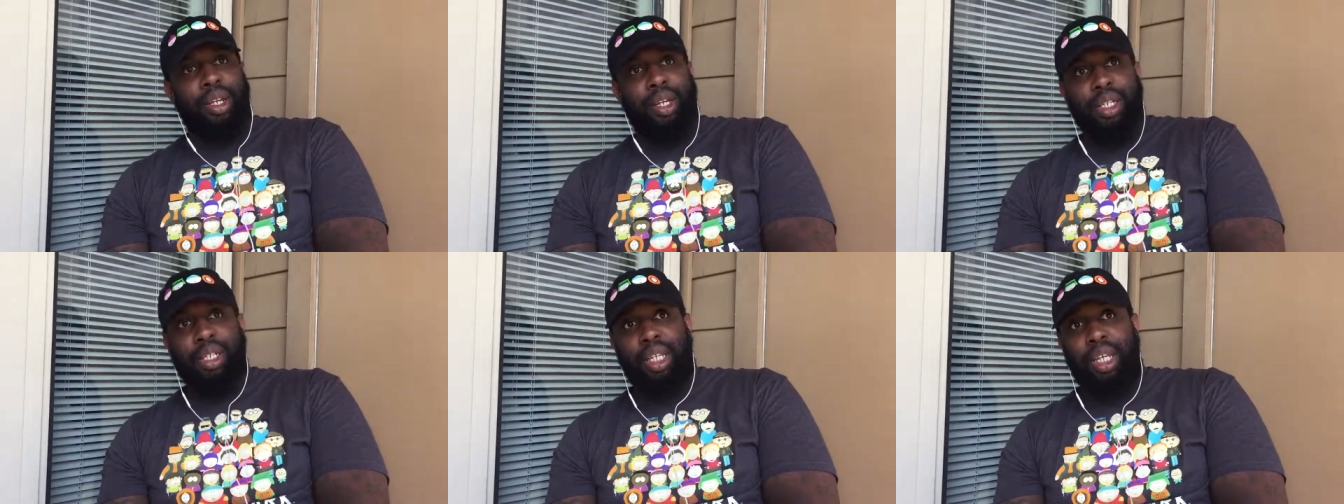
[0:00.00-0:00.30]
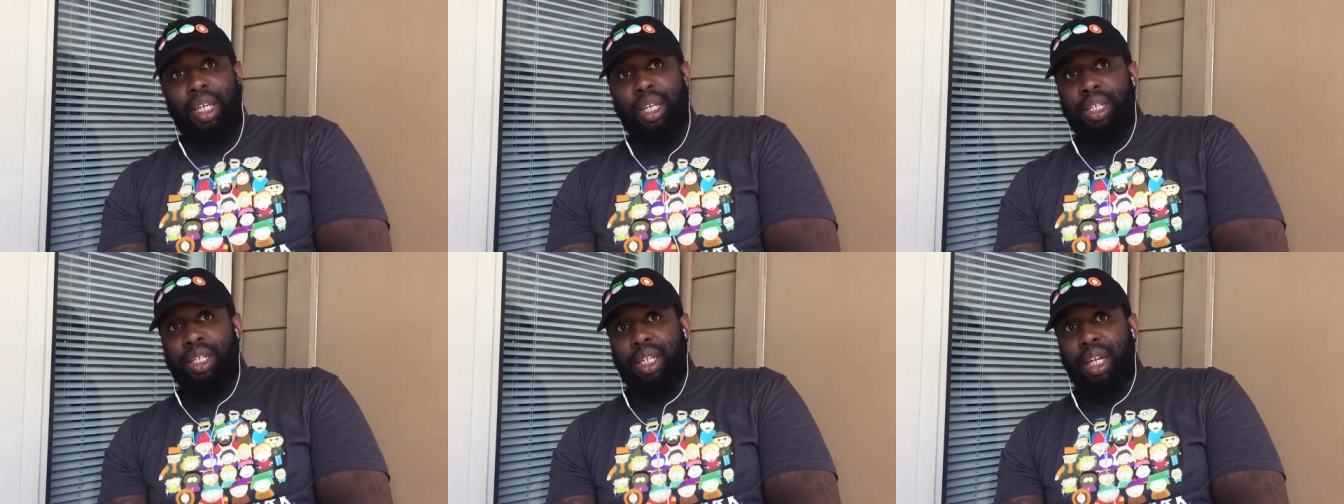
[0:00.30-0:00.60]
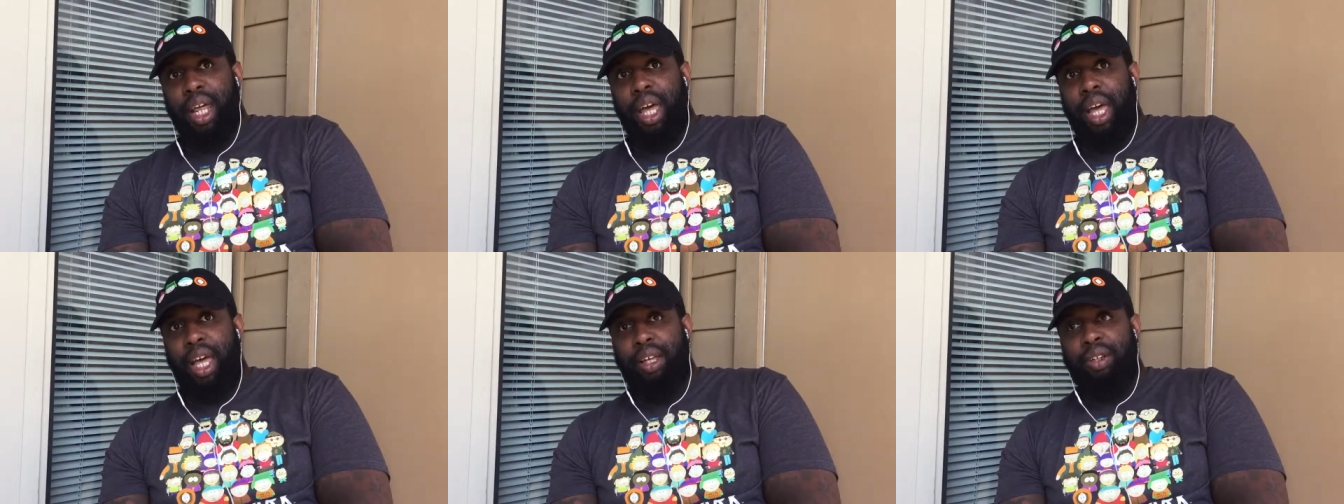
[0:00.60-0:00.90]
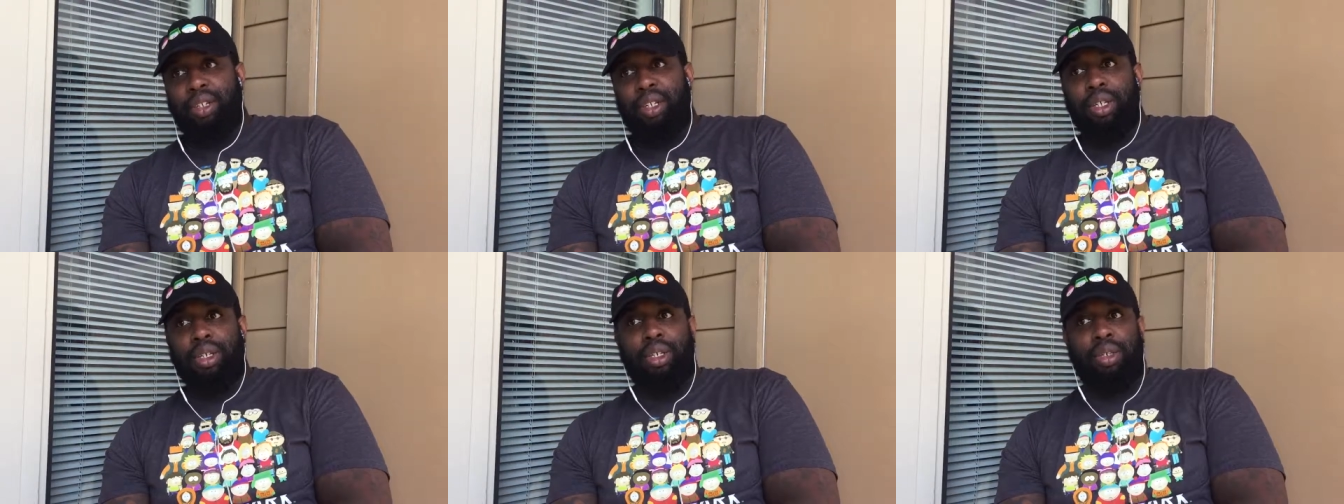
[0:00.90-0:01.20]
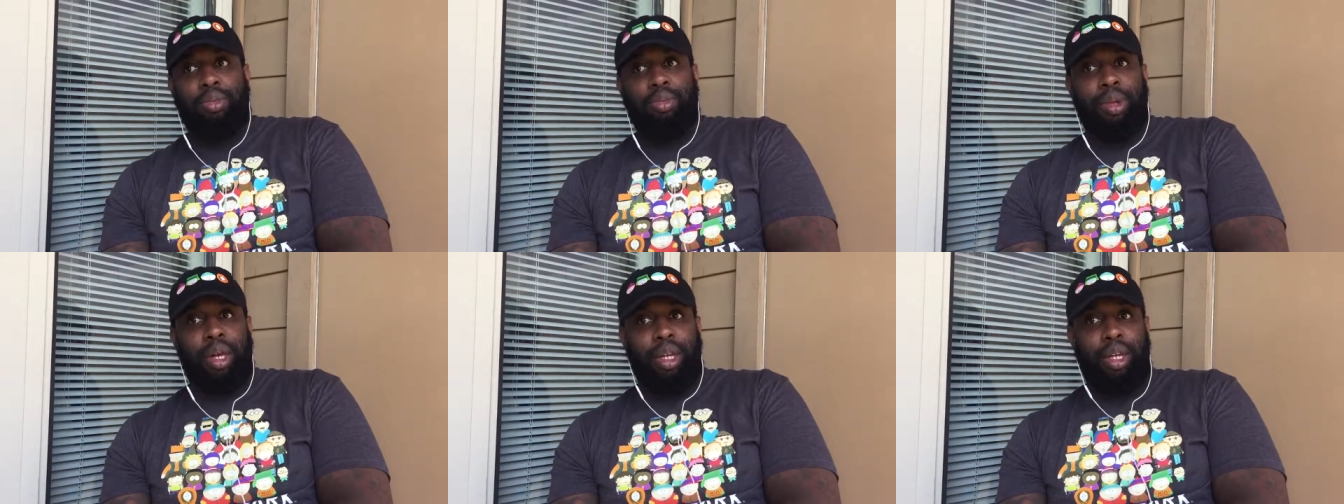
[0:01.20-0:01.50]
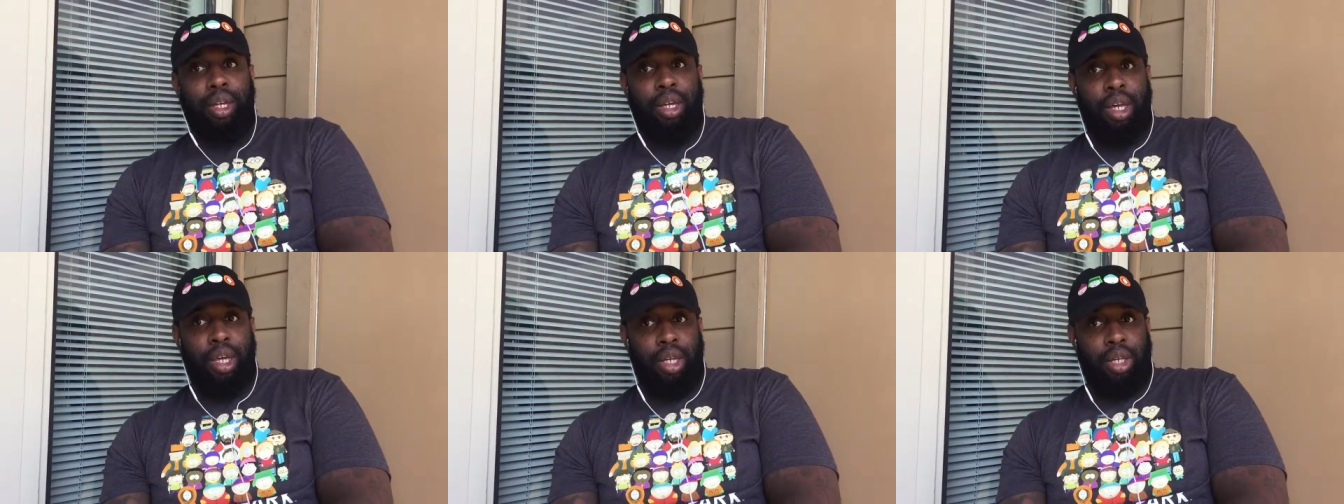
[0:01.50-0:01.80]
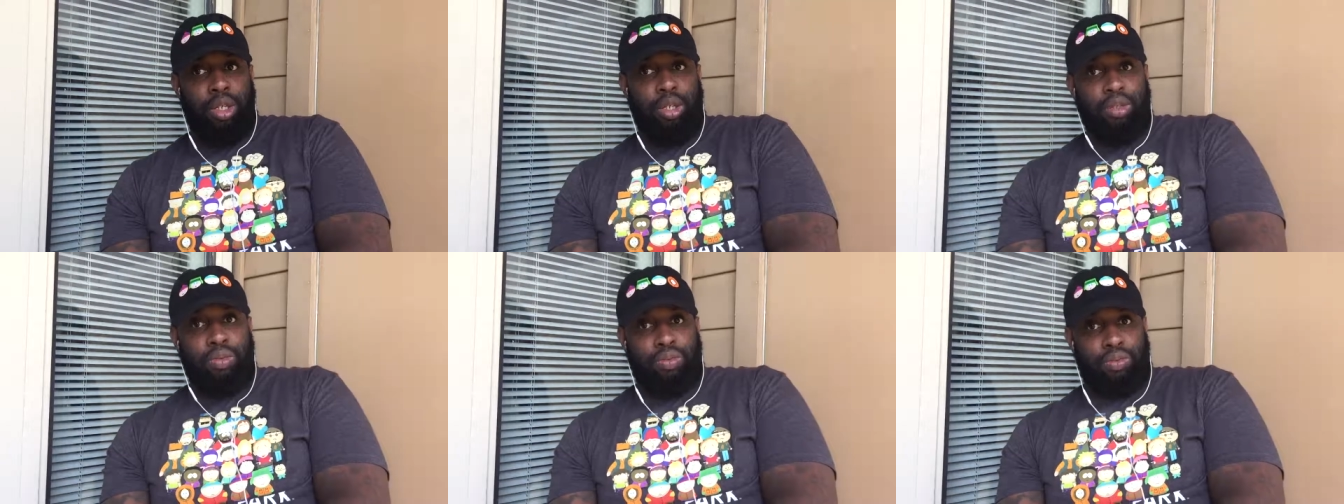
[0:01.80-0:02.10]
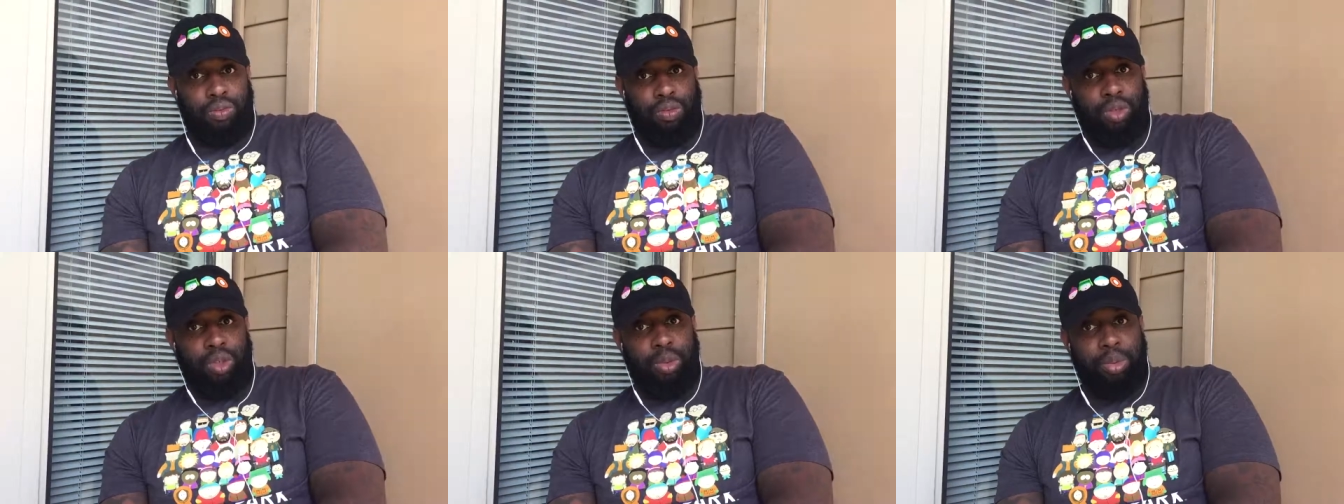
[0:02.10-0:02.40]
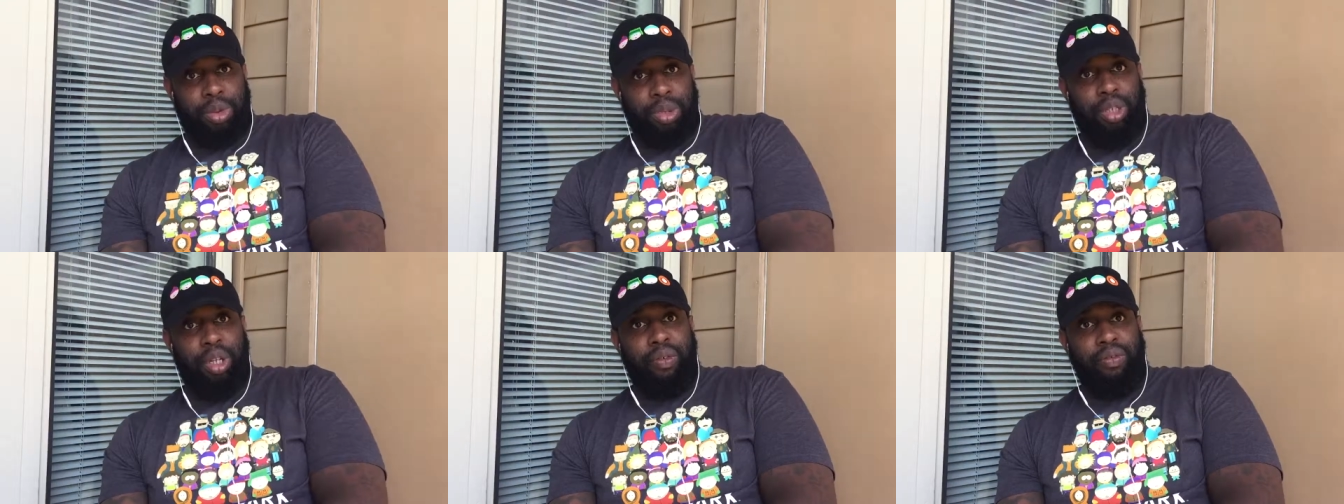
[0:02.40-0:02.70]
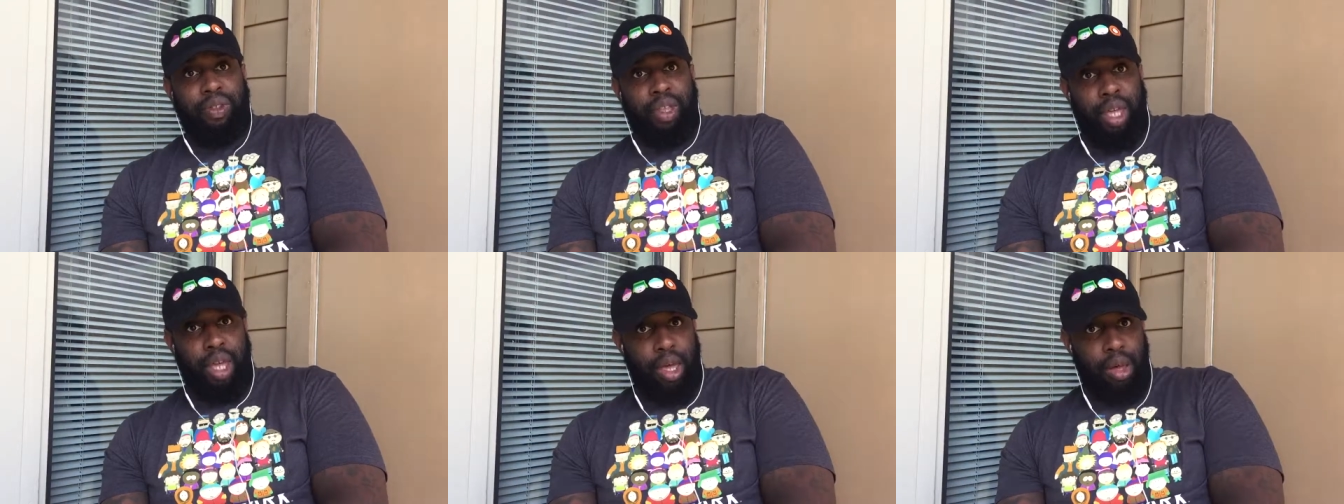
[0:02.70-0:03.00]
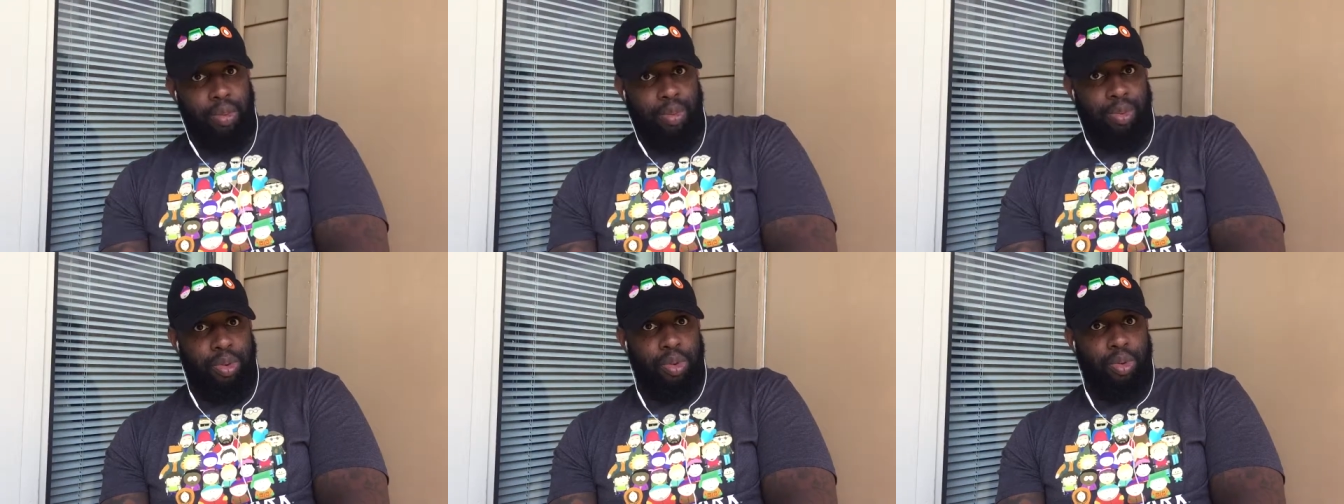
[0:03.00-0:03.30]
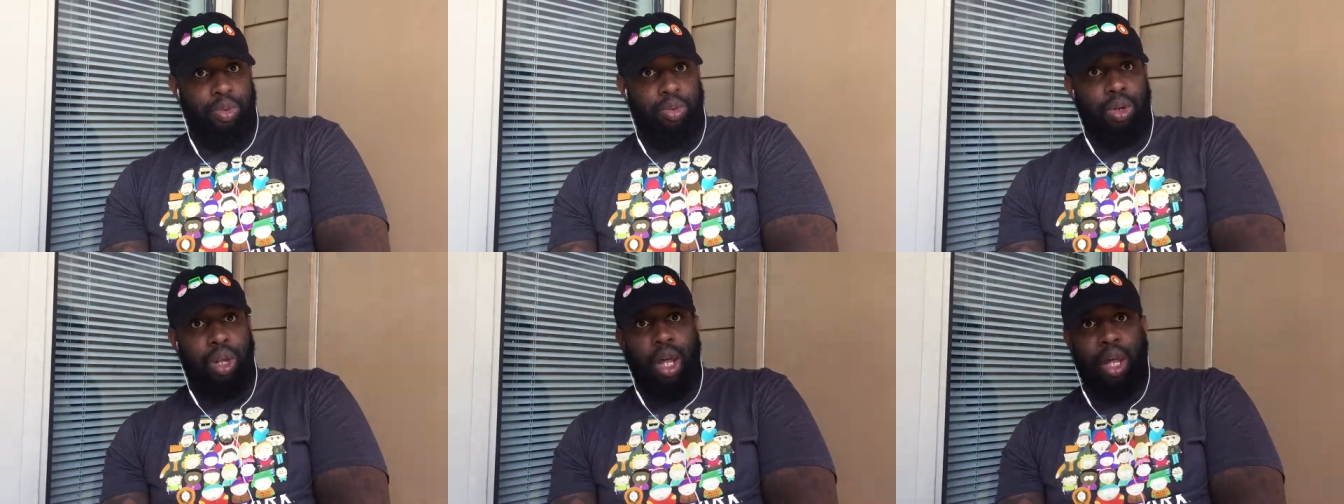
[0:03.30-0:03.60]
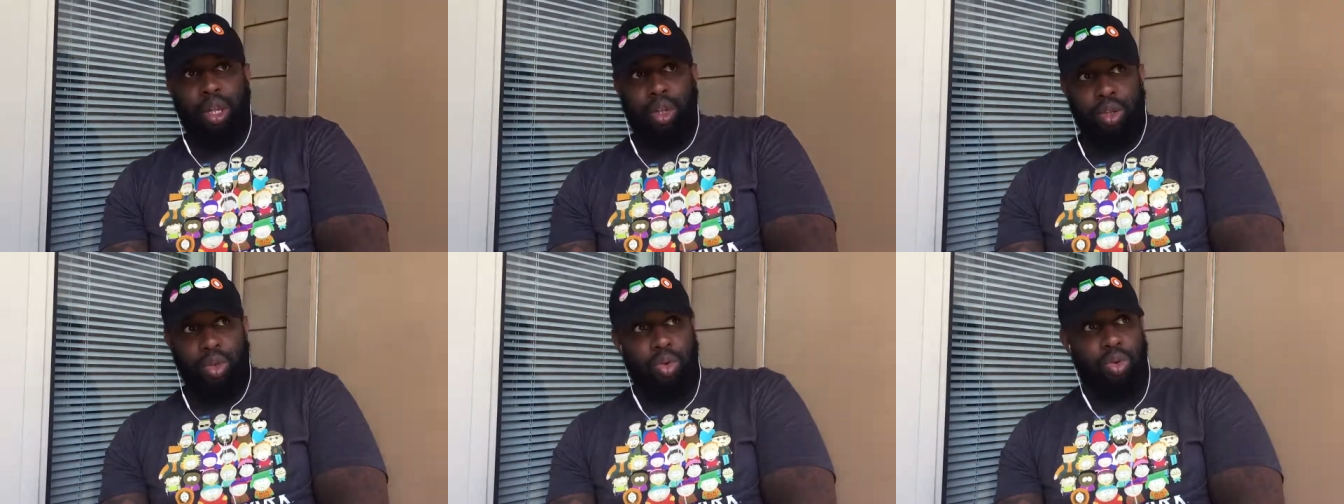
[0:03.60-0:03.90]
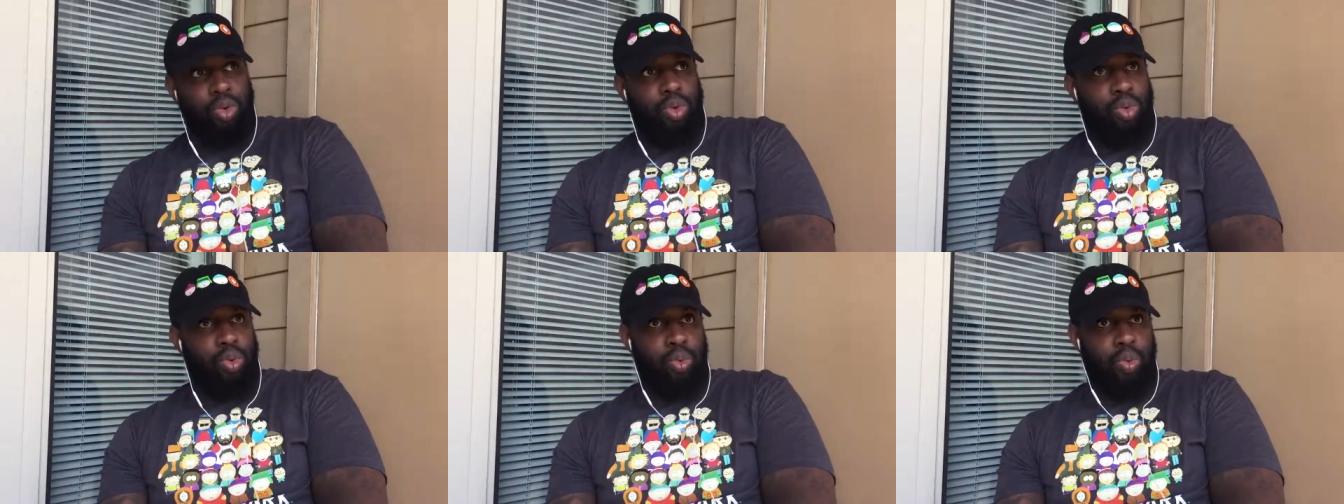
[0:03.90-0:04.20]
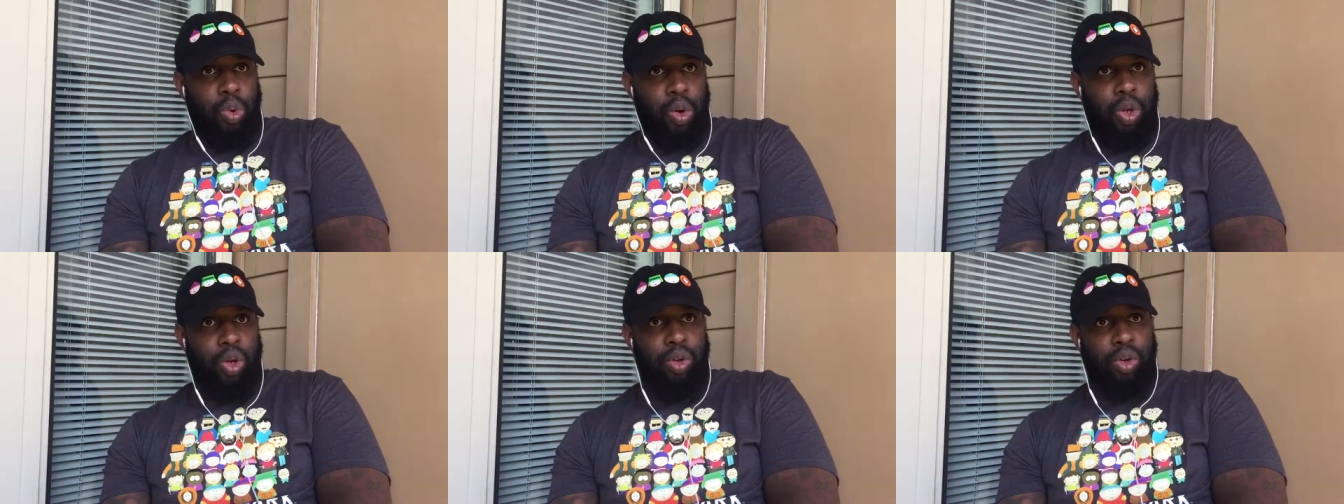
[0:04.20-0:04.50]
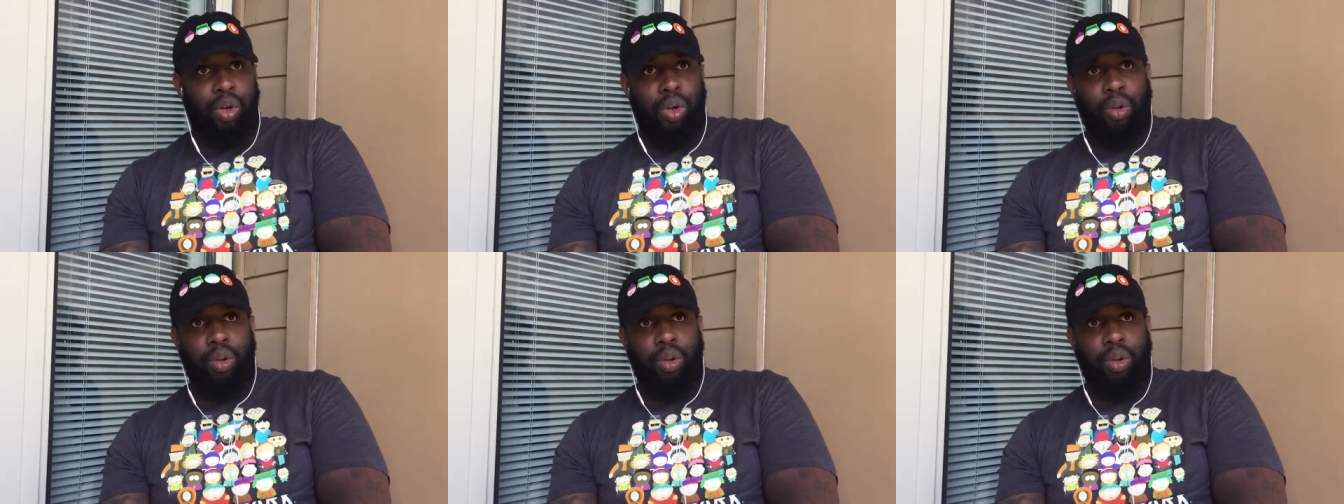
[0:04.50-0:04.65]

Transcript: Because Henderson has done some like some stuff to help you. Like, you wonder.